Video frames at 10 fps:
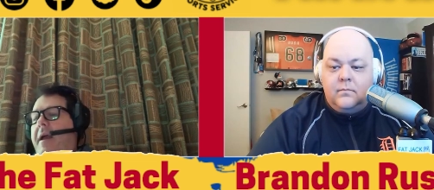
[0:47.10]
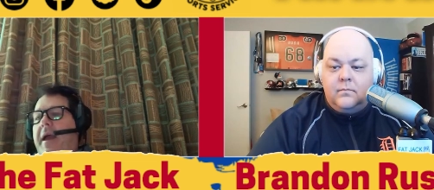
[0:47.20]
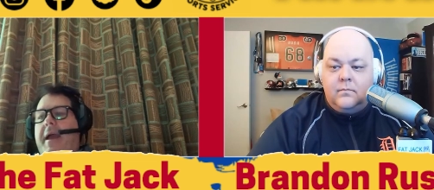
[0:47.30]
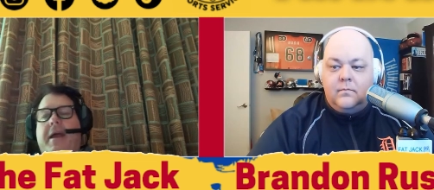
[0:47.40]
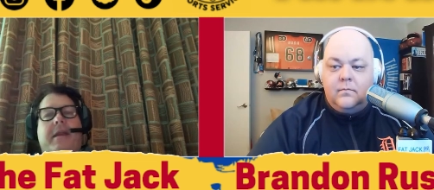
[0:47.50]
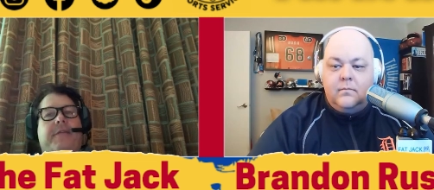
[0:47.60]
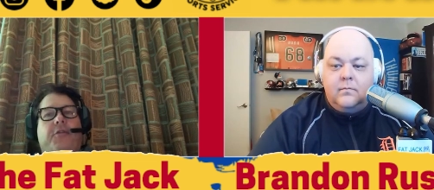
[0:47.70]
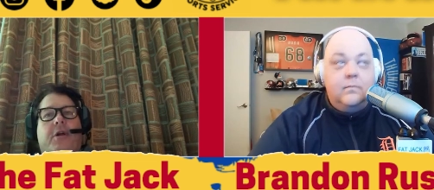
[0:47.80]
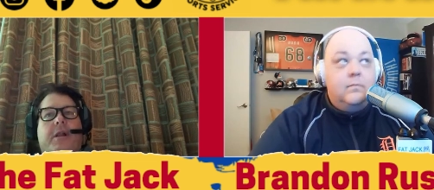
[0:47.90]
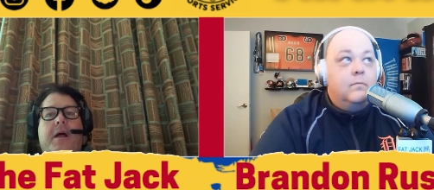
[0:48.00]
Speaker 1: And if
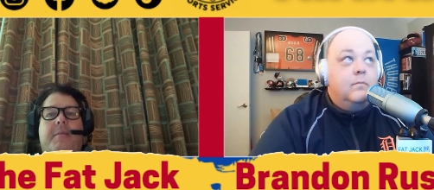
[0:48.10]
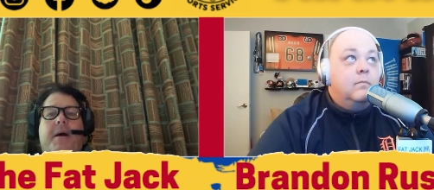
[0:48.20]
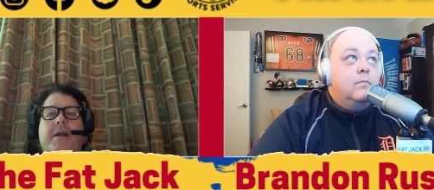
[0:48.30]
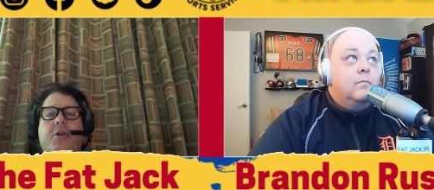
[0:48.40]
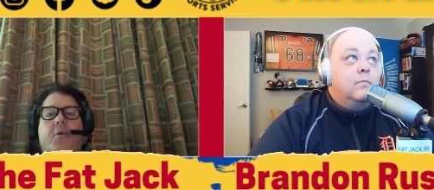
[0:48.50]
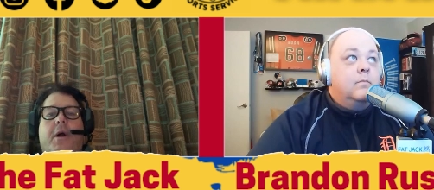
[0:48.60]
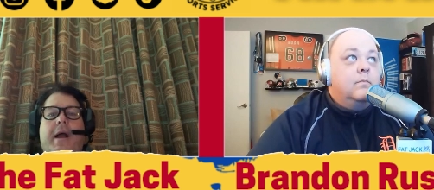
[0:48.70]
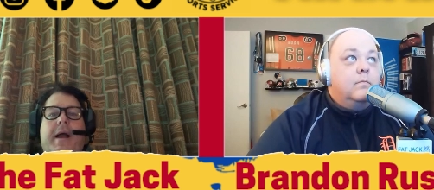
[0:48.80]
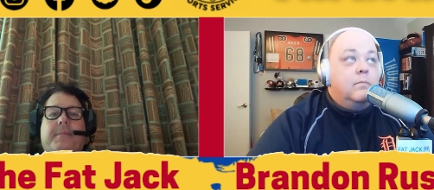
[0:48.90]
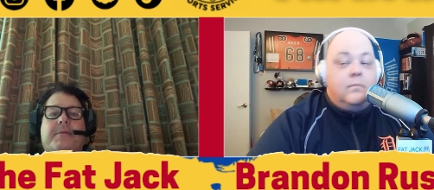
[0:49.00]
you're a client of mine, you are
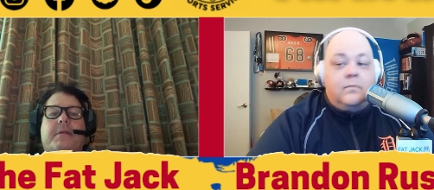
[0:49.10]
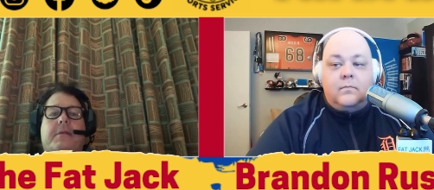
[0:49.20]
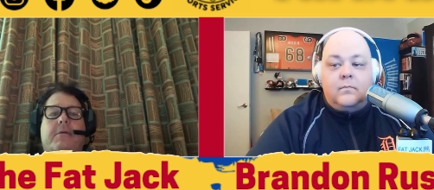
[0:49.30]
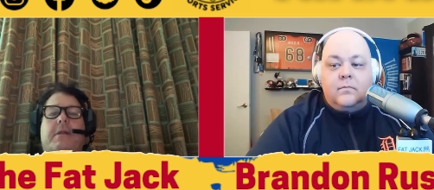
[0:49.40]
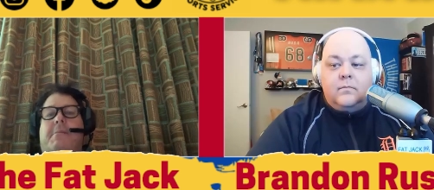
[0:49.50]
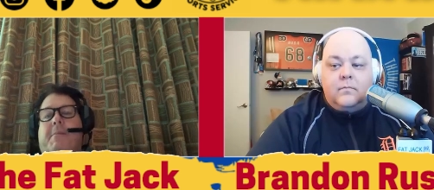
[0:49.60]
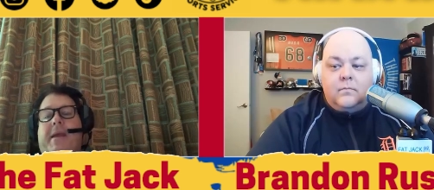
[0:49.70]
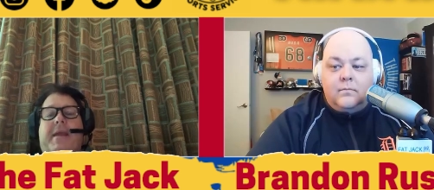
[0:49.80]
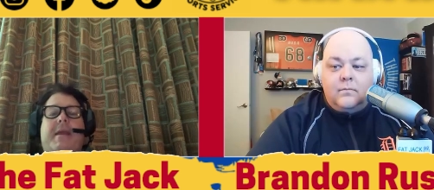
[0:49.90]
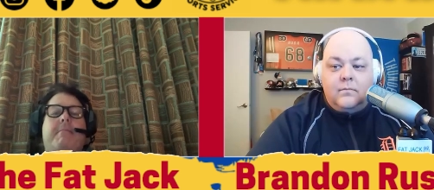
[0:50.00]
absolutely
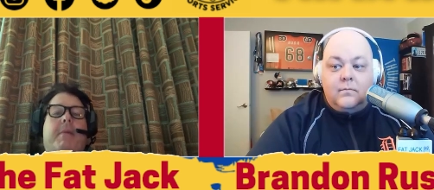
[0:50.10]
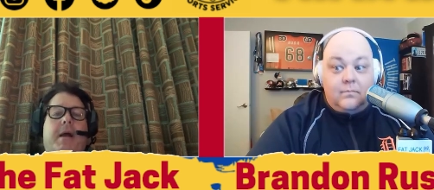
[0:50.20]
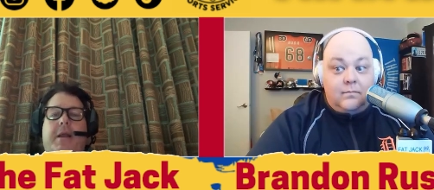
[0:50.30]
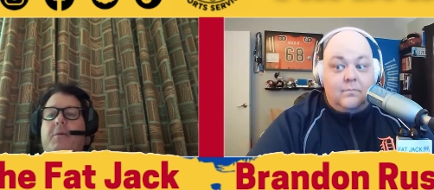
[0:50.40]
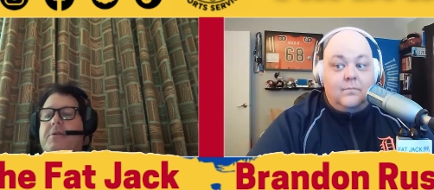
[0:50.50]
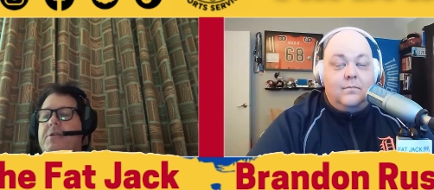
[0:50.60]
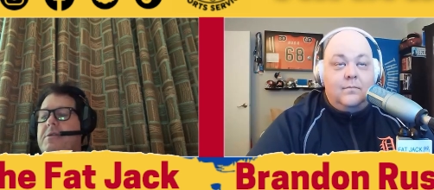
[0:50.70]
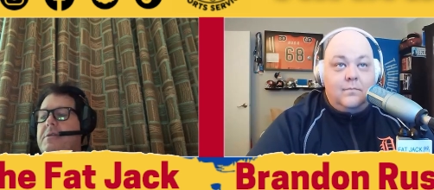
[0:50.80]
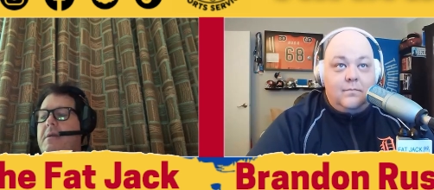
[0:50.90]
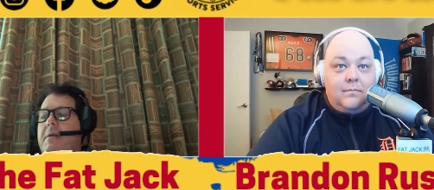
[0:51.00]
making money, which
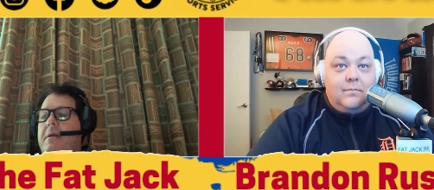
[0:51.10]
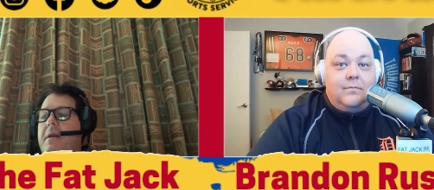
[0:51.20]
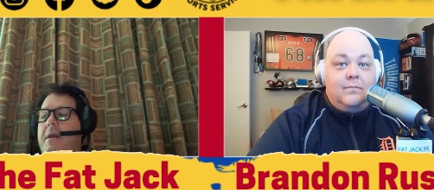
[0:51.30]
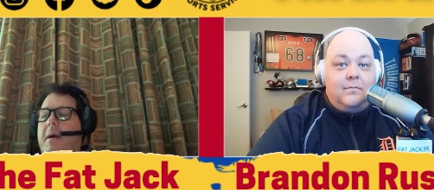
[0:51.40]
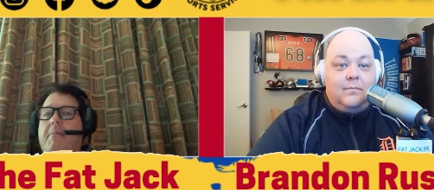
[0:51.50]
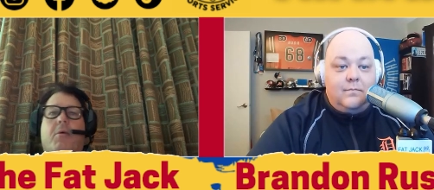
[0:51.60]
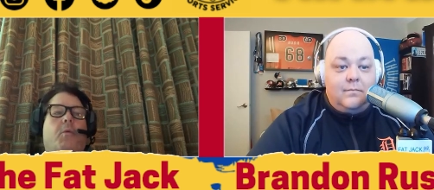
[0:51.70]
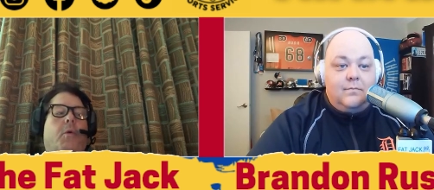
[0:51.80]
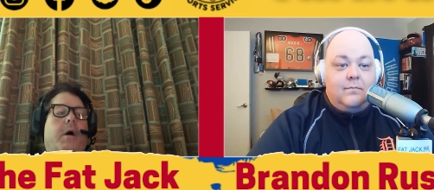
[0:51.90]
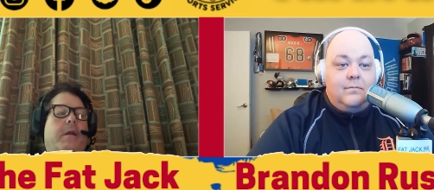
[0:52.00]
is the number
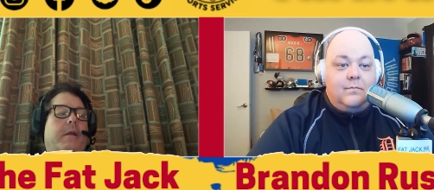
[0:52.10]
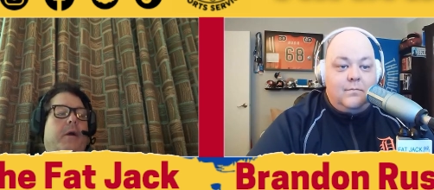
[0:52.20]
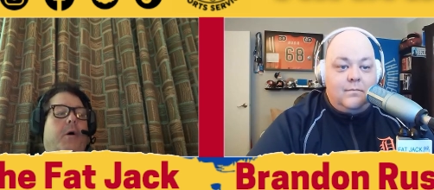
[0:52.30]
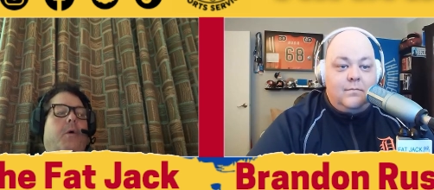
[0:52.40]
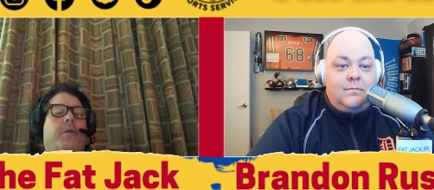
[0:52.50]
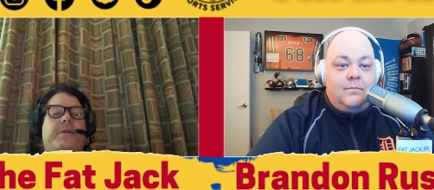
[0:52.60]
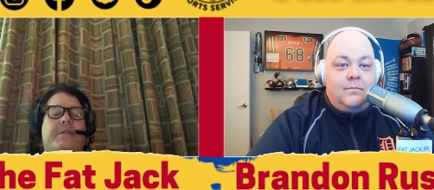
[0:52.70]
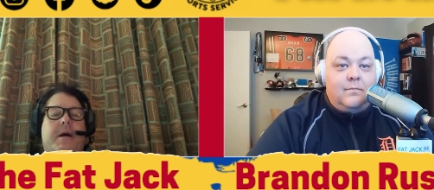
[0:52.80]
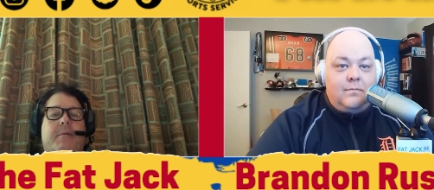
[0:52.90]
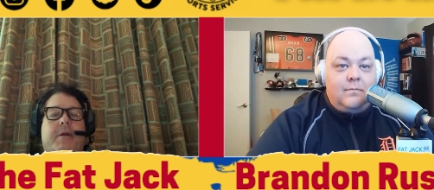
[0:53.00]
one goal this
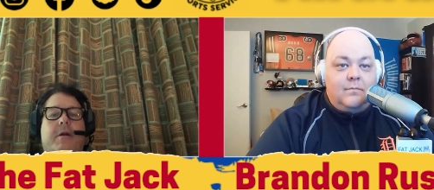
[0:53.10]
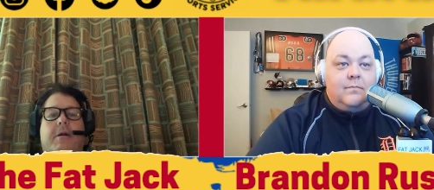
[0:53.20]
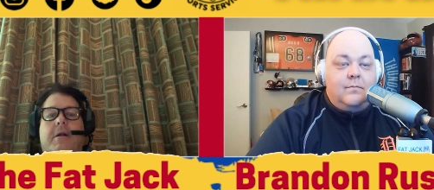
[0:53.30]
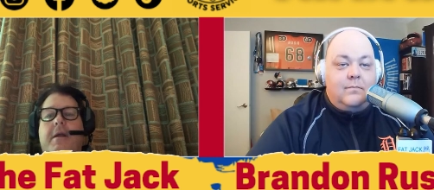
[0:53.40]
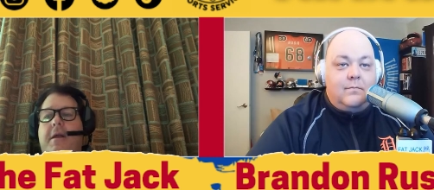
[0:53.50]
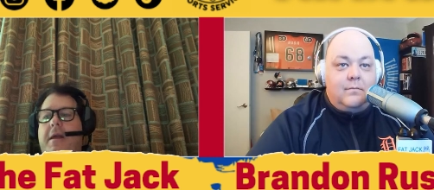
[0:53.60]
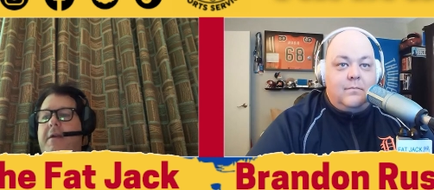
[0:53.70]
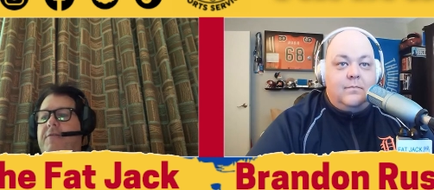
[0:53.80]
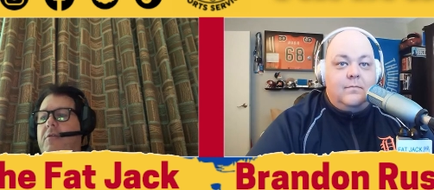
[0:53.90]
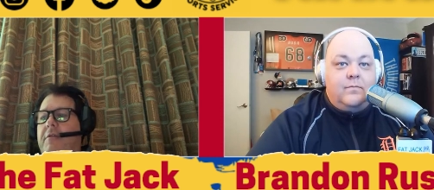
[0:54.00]
time of year
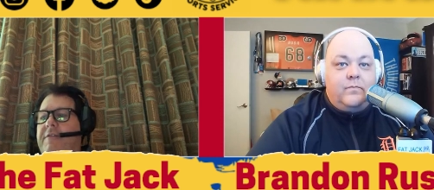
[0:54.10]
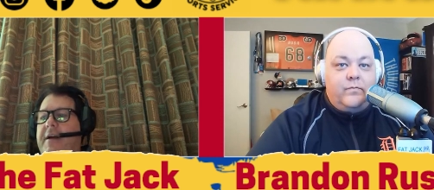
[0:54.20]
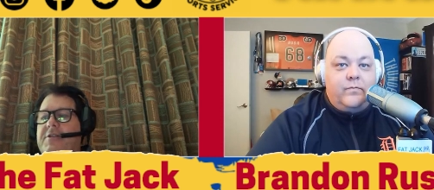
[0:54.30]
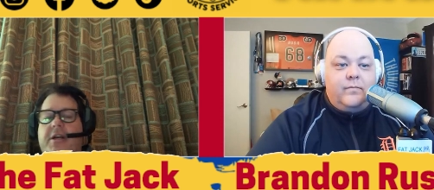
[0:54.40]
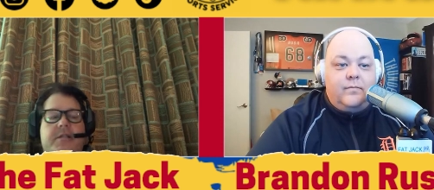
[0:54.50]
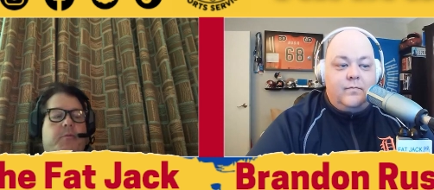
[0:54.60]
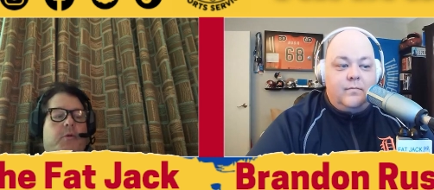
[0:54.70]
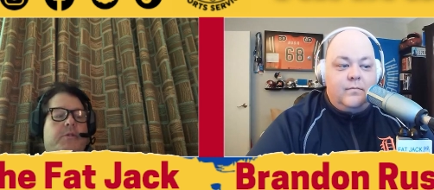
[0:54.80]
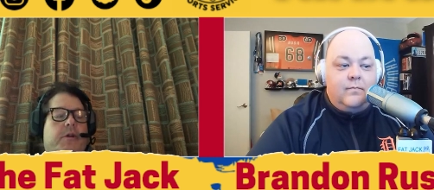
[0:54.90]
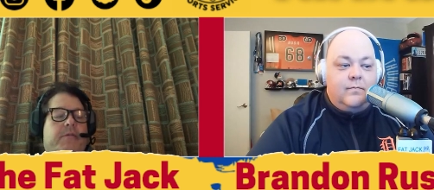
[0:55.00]
if you're the Fat Jack
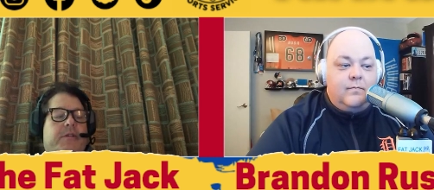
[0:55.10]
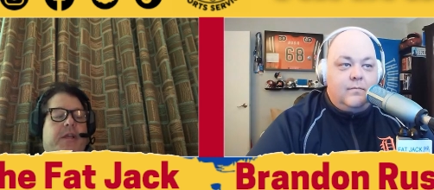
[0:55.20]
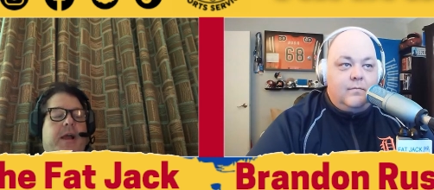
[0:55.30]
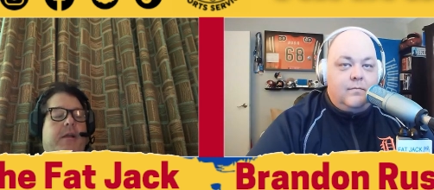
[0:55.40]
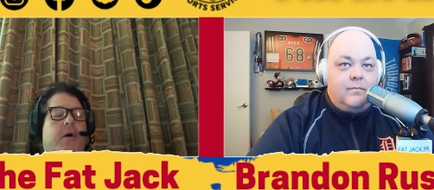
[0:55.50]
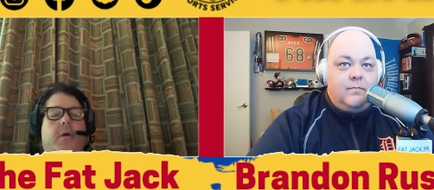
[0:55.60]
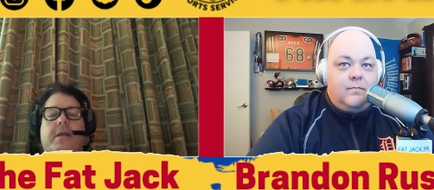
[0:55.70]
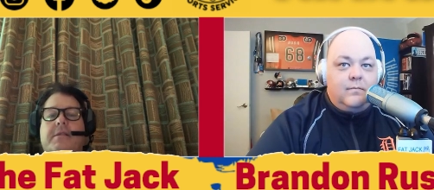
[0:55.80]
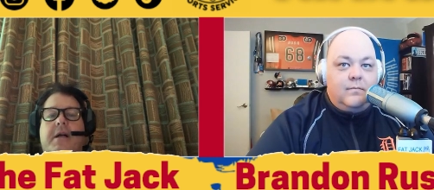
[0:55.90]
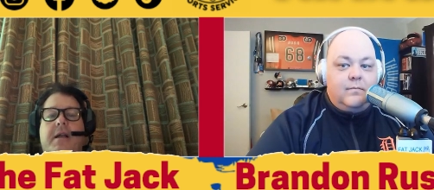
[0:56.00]
Sports Service. So, yeah, go
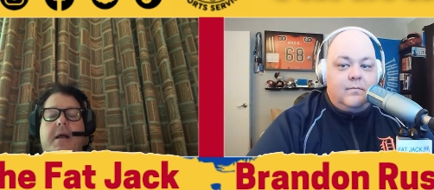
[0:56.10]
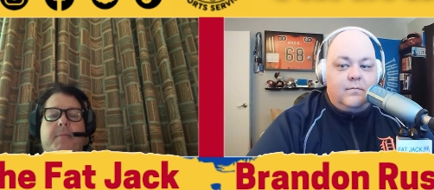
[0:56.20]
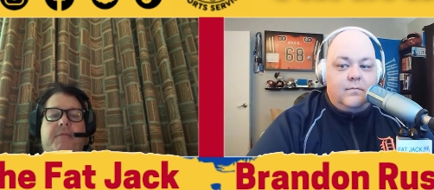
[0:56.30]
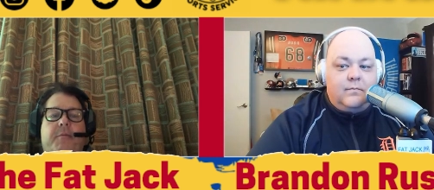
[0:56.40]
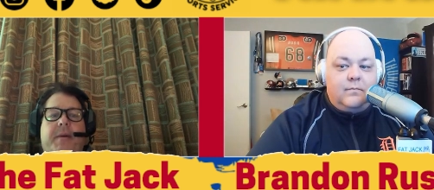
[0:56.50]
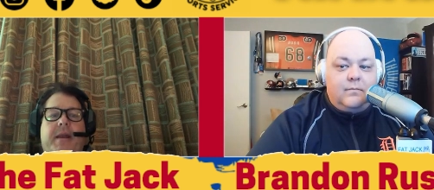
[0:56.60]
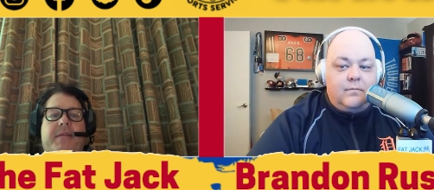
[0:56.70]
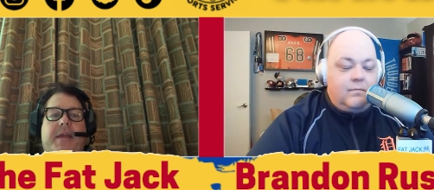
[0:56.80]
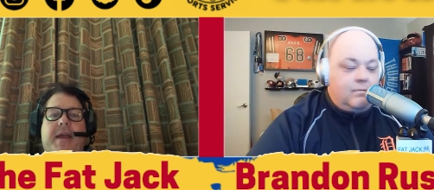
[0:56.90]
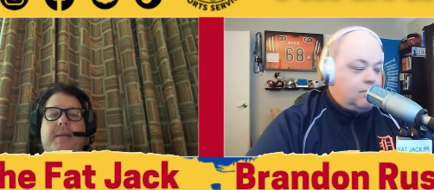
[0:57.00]
get signed up if you're betting
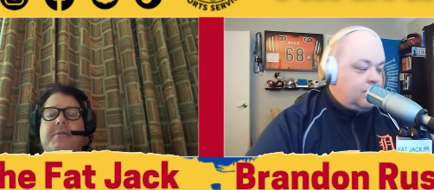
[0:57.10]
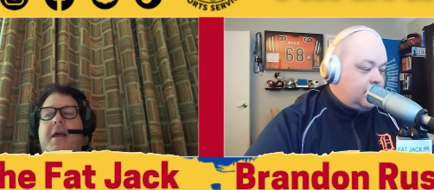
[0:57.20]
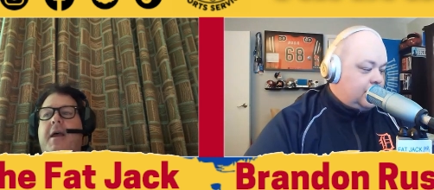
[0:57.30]
the games.